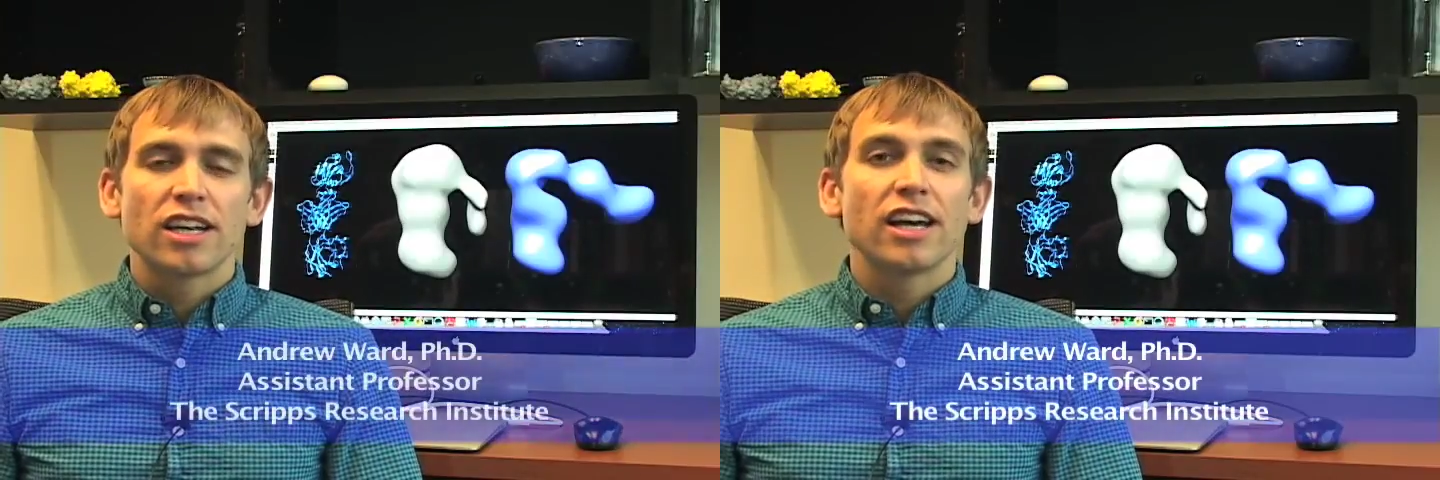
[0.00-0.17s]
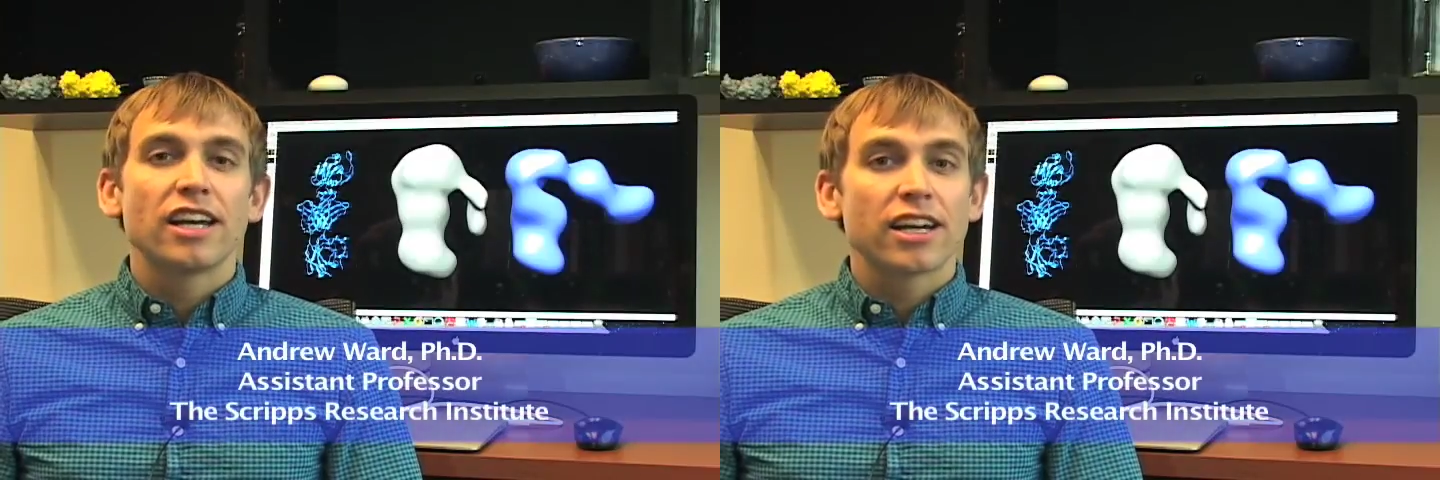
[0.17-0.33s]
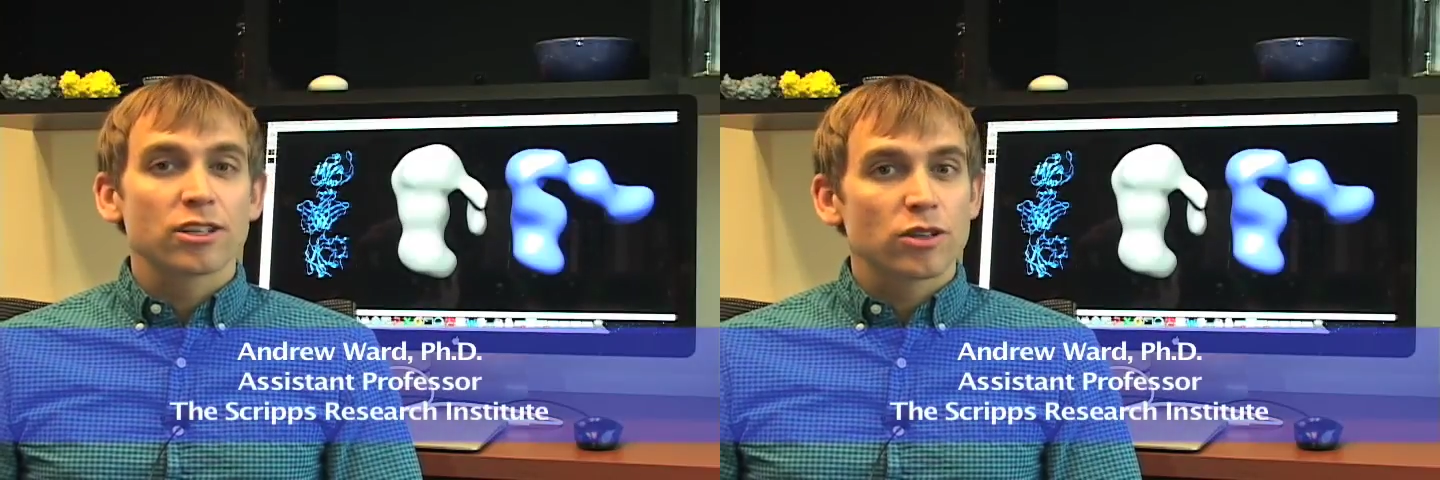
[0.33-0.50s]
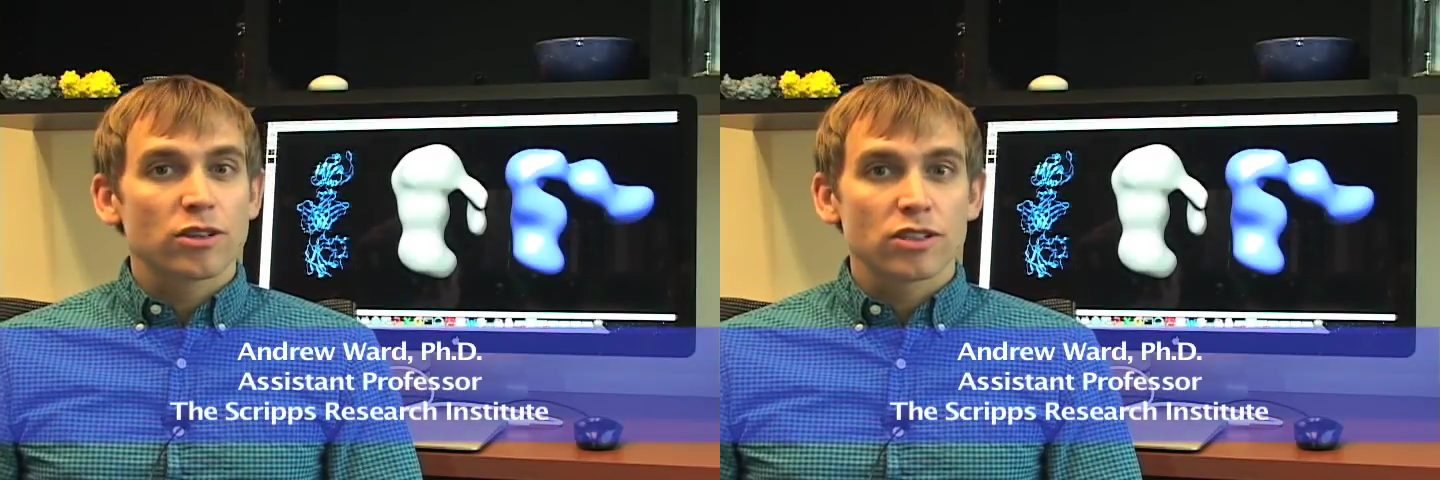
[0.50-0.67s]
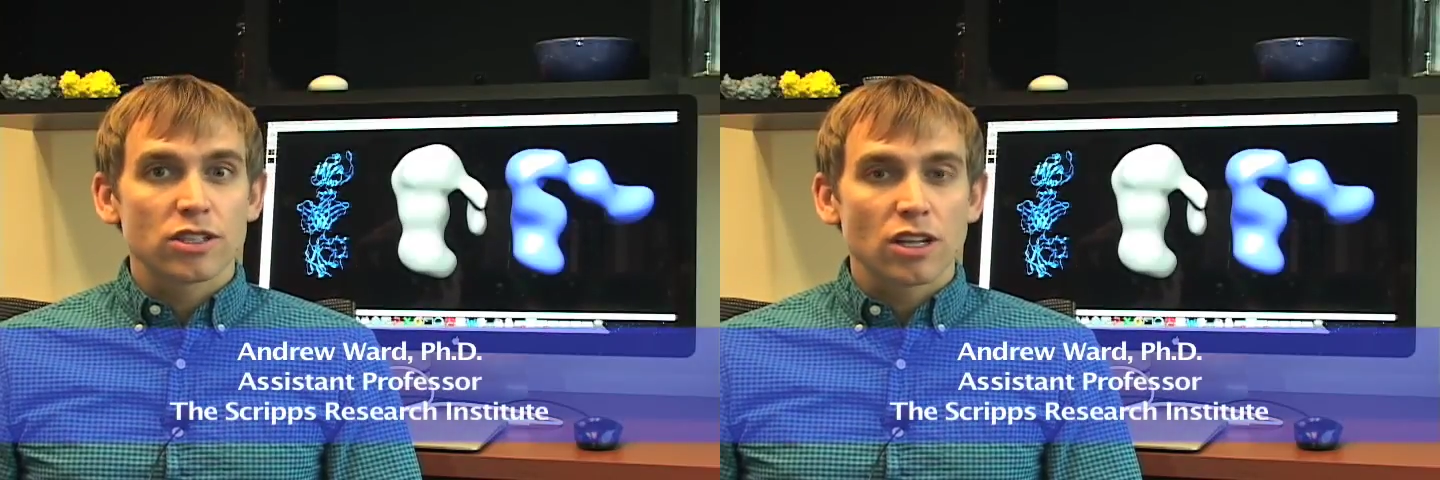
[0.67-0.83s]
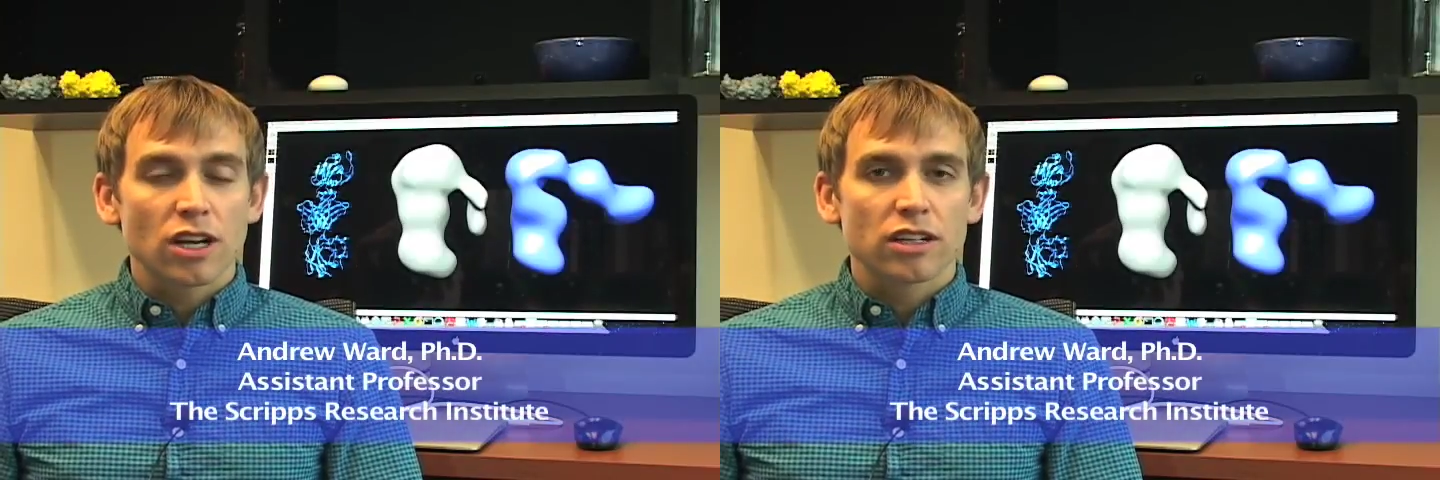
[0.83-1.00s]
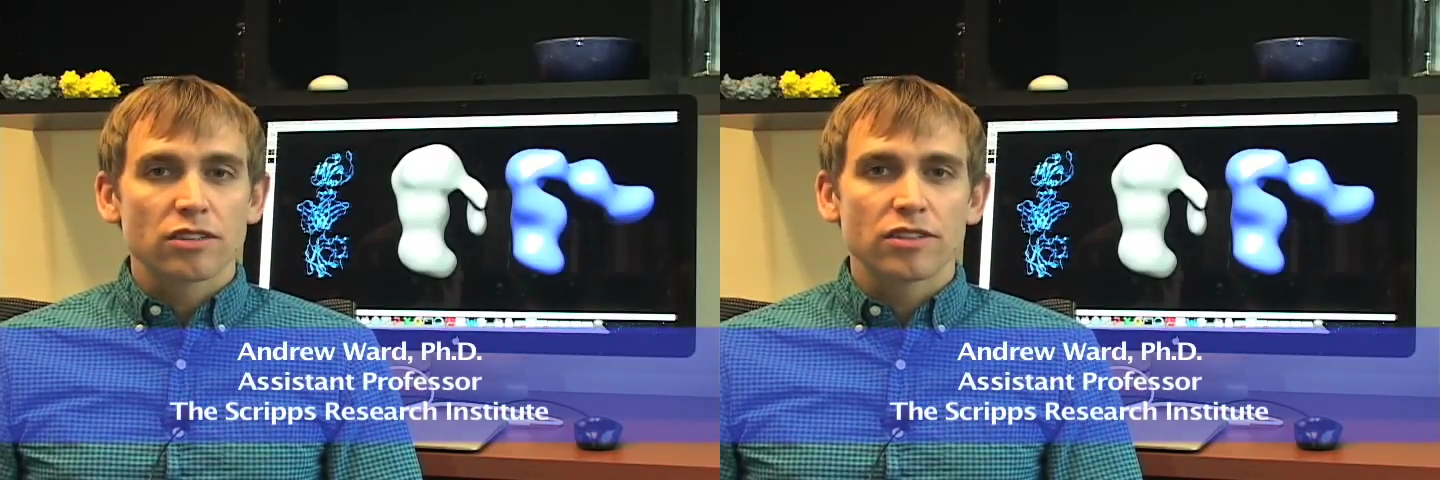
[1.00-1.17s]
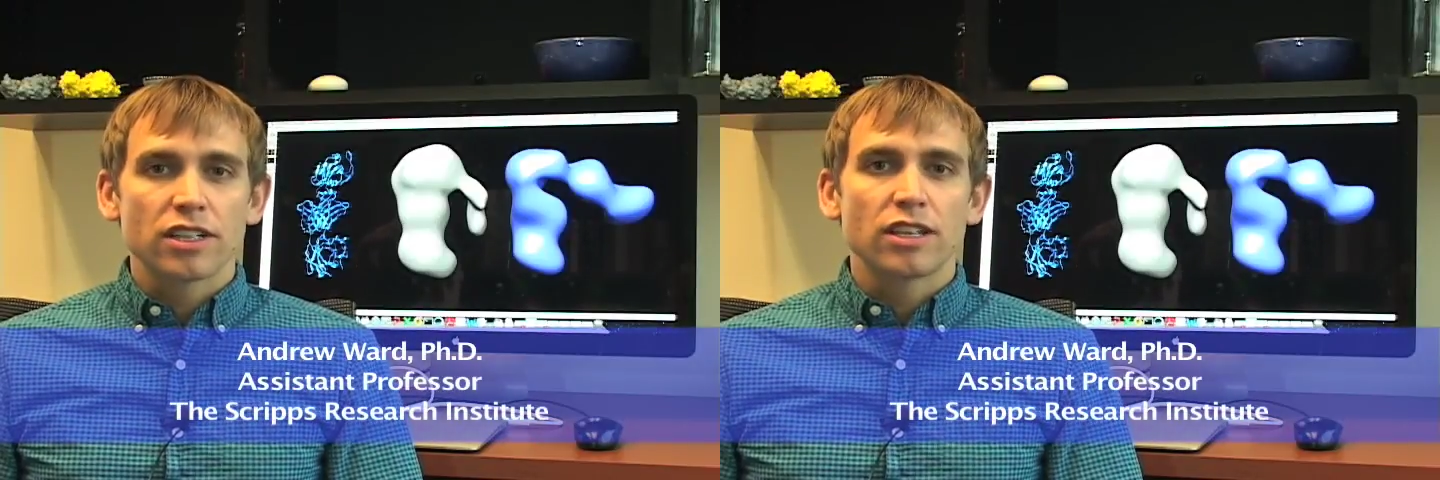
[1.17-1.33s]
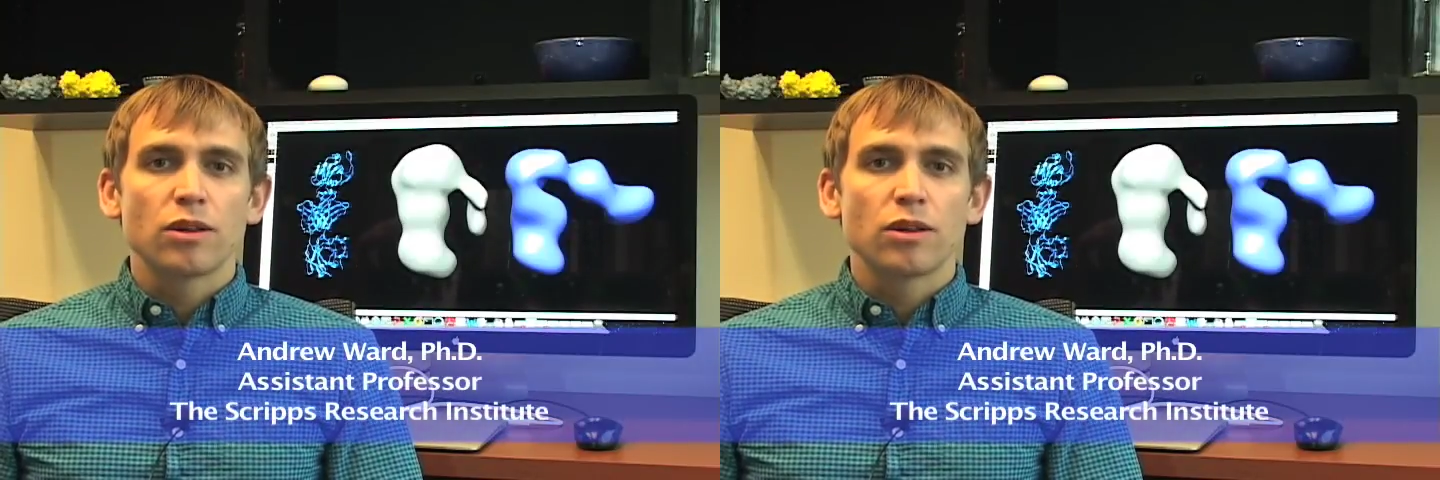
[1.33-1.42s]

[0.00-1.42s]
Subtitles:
and X-ray crystallography,